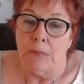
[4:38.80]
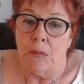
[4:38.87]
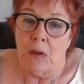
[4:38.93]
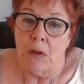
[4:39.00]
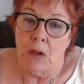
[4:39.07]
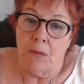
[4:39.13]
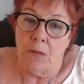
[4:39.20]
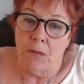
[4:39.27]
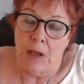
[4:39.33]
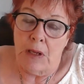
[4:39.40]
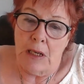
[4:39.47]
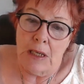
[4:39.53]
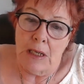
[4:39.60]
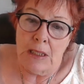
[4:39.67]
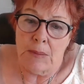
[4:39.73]
Your
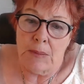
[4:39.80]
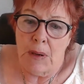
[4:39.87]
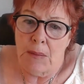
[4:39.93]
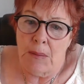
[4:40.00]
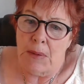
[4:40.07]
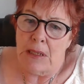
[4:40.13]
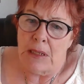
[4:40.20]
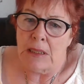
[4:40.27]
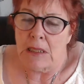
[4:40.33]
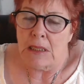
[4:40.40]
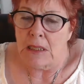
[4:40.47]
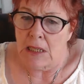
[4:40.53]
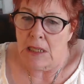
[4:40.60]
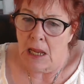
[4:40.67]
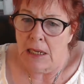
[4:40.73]
feelings may be as
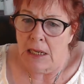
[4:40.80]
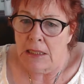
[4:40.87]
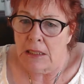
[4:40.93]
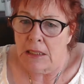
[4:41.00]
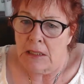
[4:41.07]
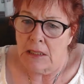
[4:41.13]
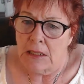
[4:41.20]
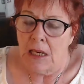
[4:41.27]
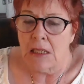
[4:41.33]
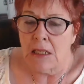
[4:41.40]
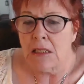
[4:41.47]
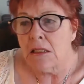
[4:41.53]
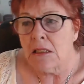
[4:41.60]
slight as